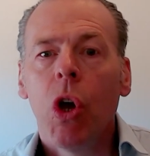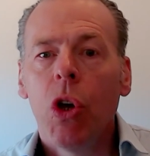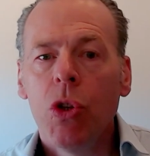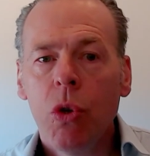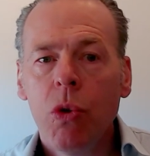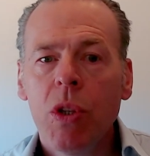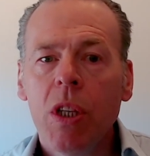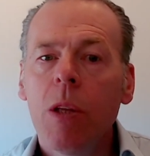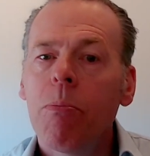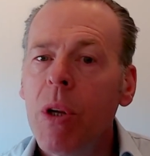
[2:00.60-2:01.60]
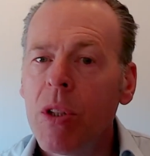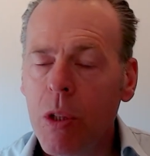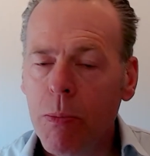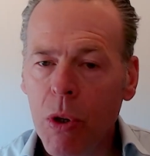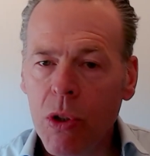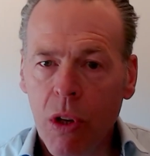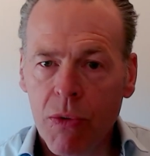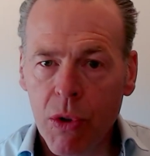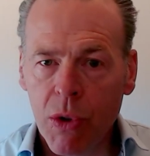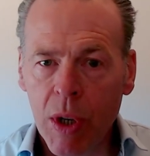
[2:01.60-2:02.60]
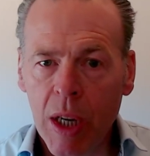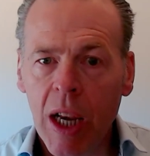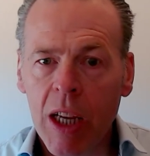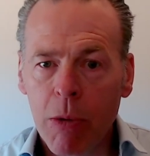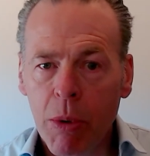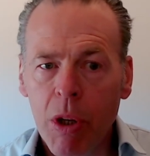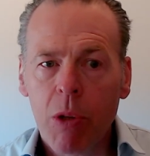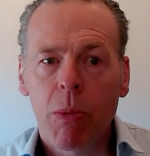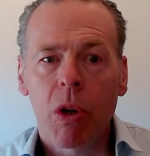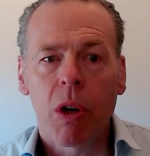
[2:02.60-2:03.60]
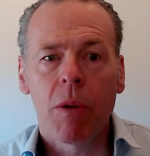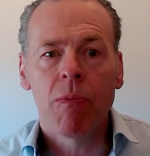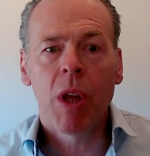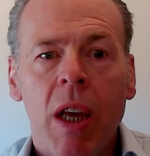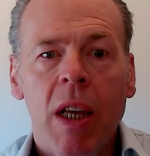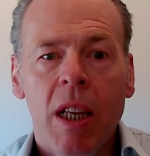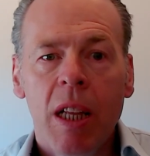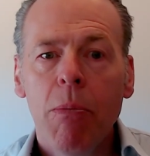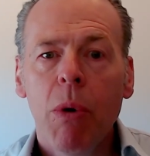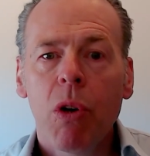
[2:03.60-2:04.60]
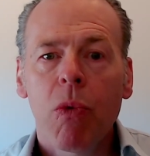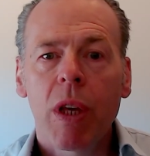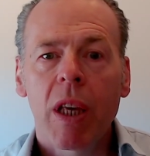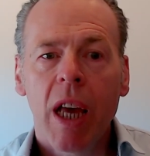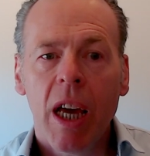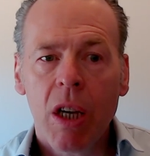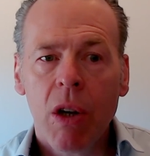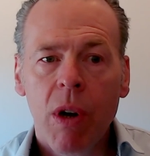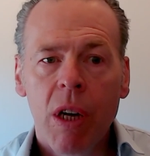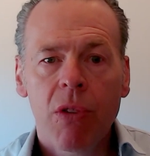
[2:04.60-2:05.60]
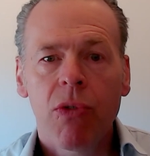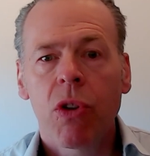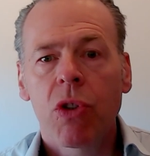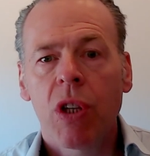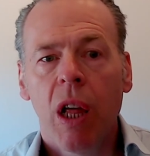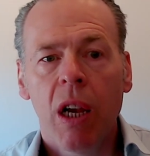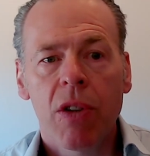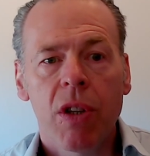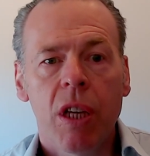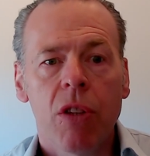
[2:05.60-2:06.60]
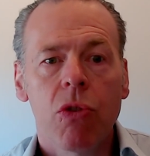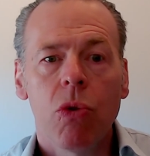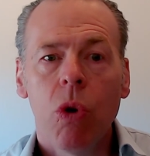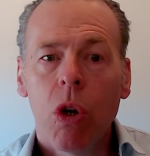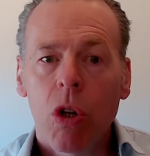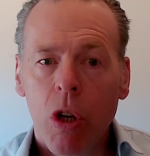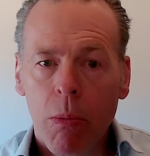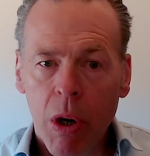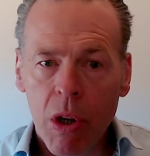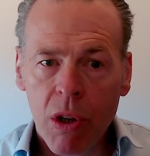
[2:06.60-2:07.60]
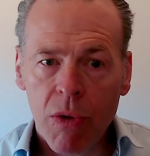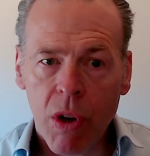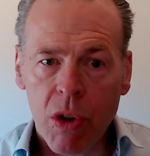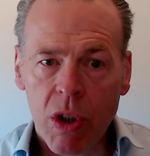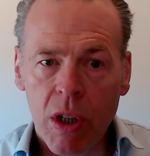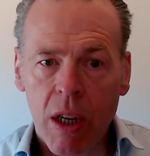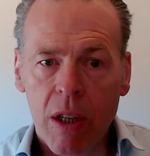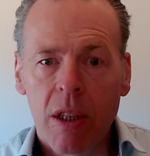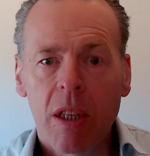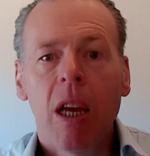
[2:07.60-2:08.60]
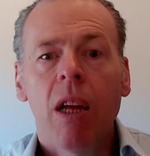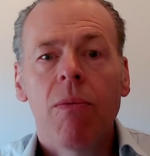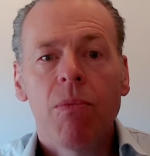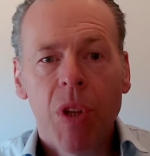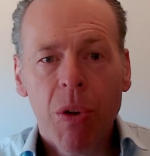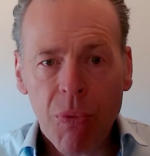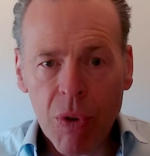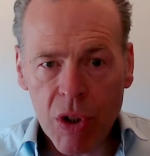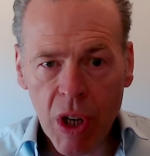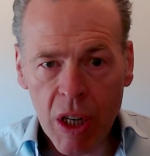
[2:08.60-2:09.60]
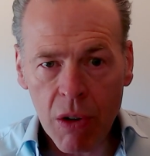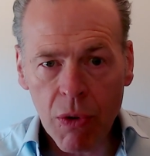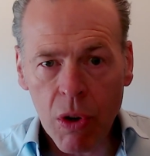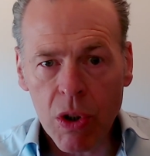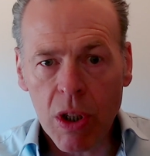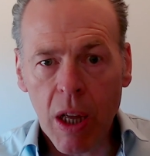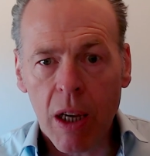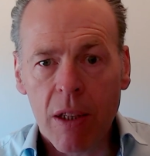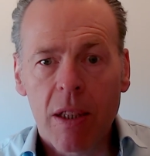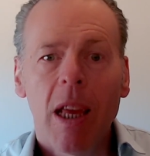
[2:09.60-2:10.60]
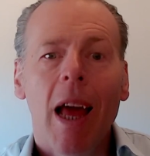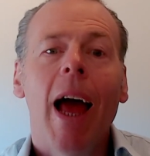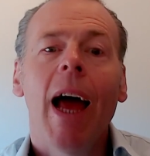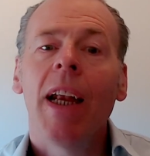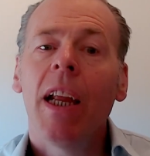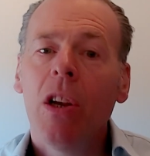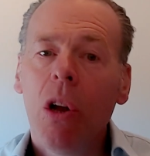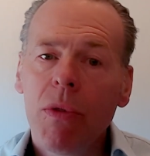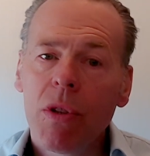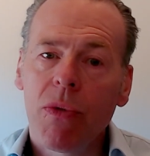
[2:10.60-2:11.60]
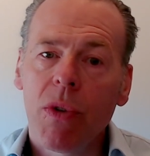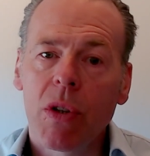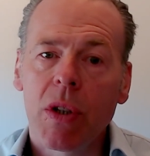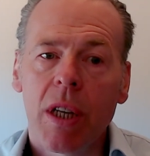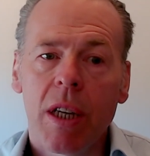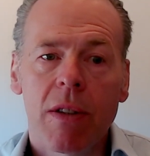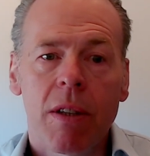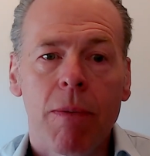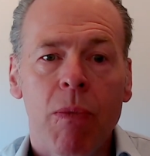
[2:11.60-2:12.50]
using the principles of the three-layer product model. In that model, we categorize functionality into commodity functionality, differentiating functionality, and innovative functionality.